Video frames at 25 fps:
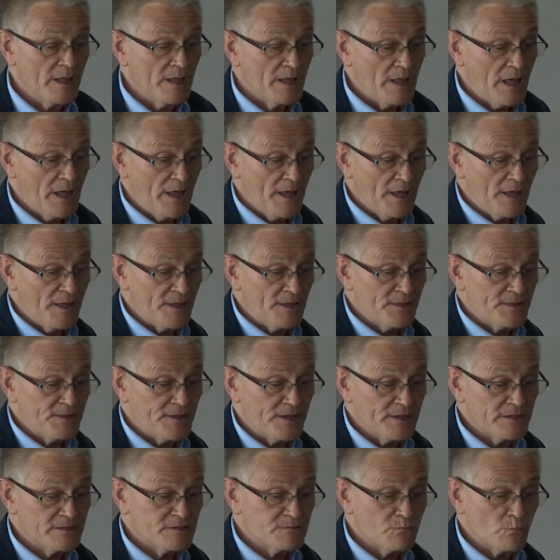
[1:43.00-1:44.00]

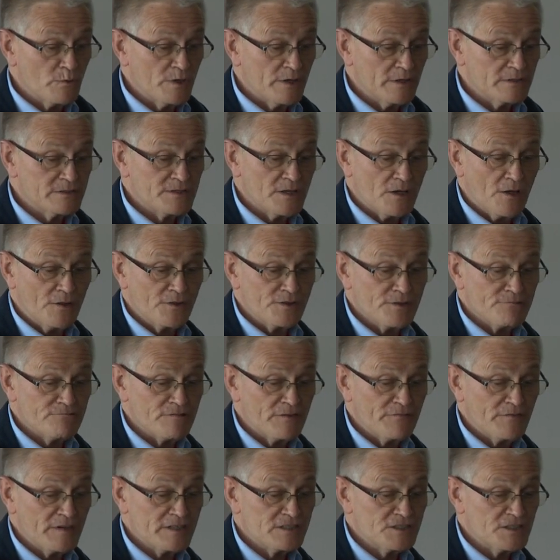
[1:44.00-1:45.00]
that worked on the
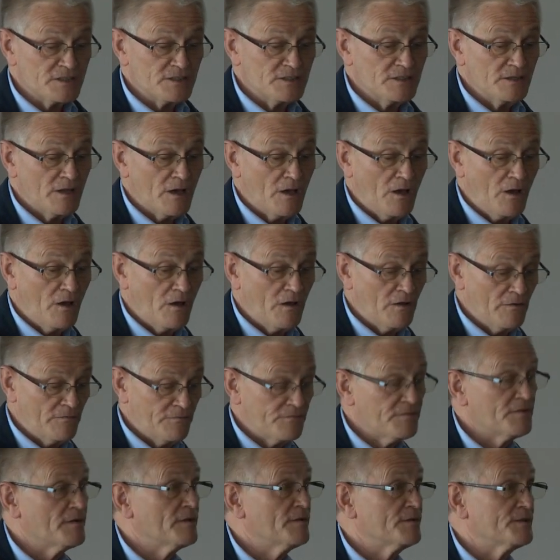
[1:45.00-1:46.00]
revision
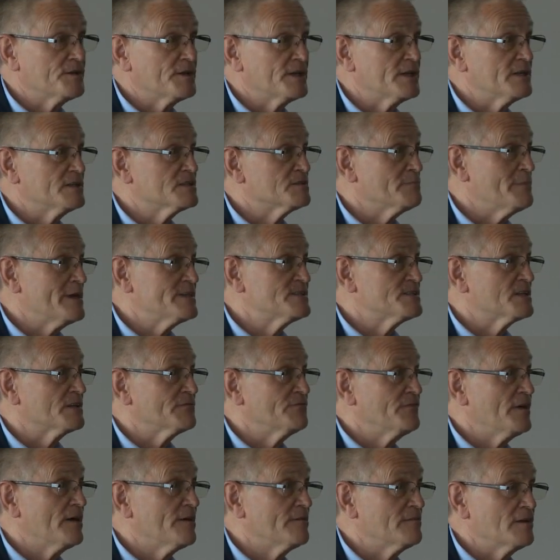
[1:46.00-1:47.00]
of the domestic
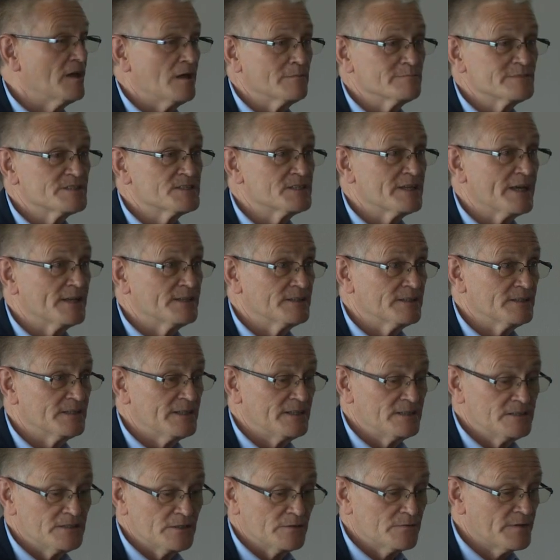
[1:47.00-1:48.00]
fire alarm standard
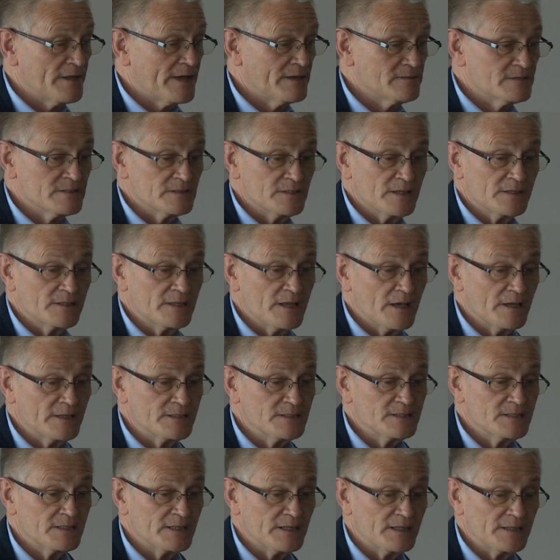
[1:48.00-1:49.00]
in
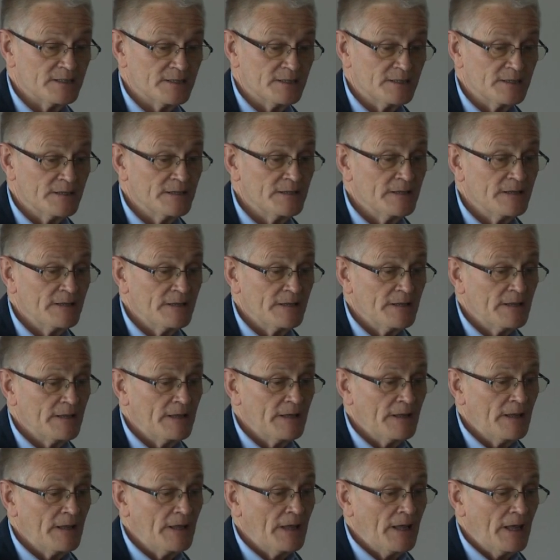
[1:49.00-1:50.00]
2019.
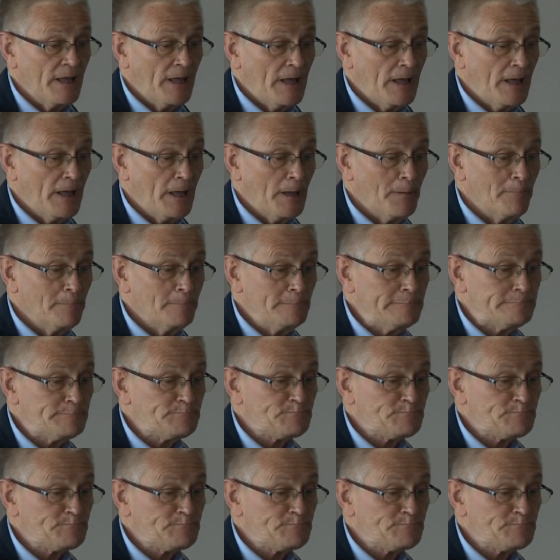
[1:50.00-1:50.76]
I'm